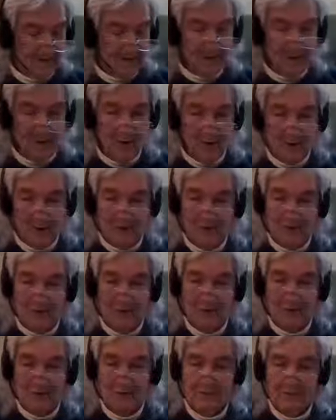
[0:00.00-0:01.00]
So,
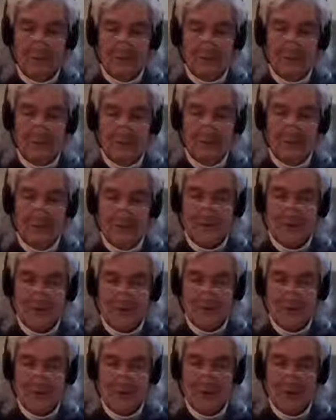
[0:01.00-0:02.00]
give
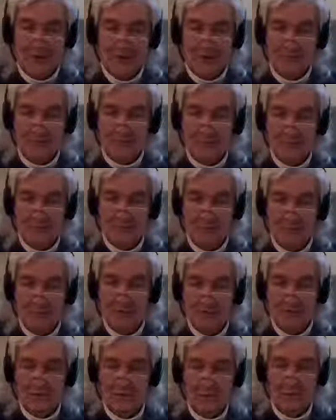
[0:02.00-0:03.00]
yourself permission. If there's someone
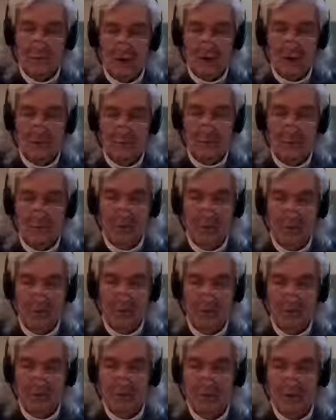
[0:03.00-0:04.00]
you don't want to be
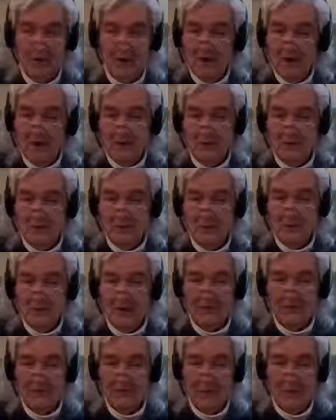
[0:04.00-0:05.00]
with, you don't
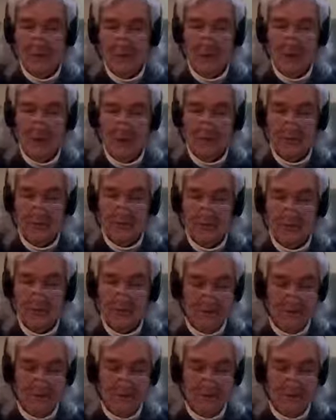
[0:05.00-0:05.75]
have to be with.